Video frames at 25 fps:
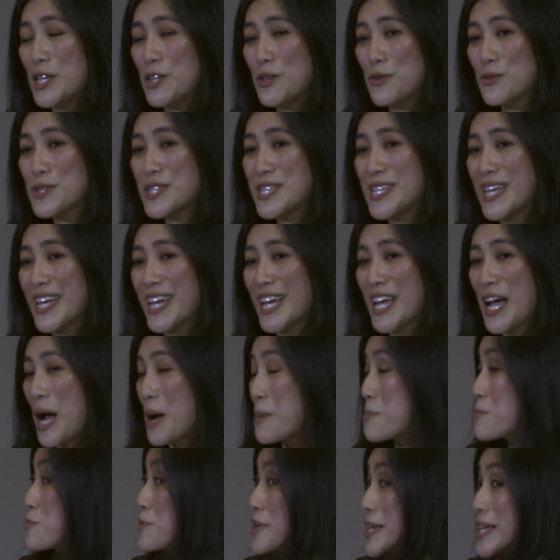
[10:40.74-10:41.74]
using
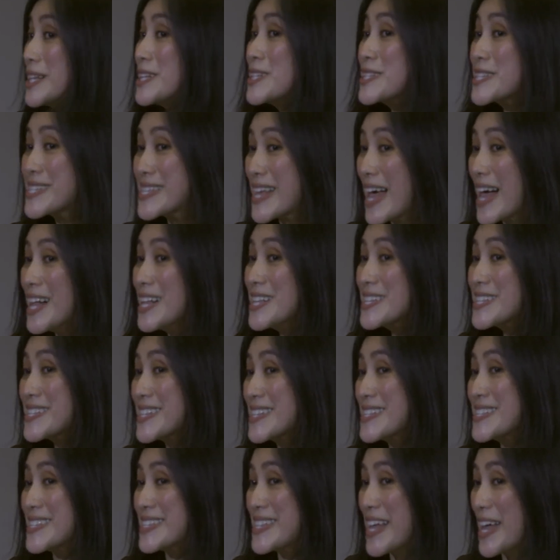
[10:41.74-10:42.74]
real cells
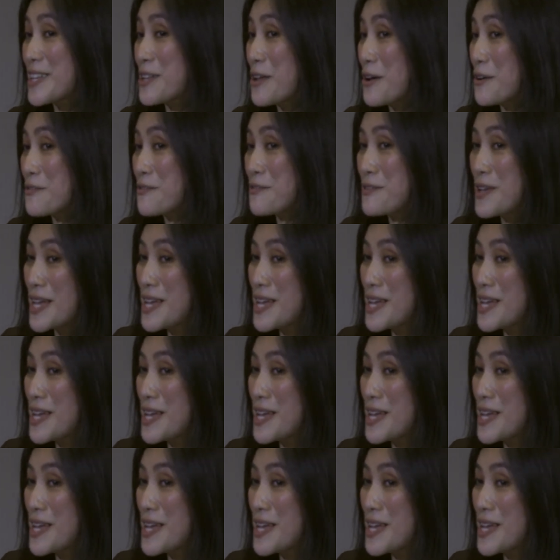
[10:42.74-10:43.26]
instead of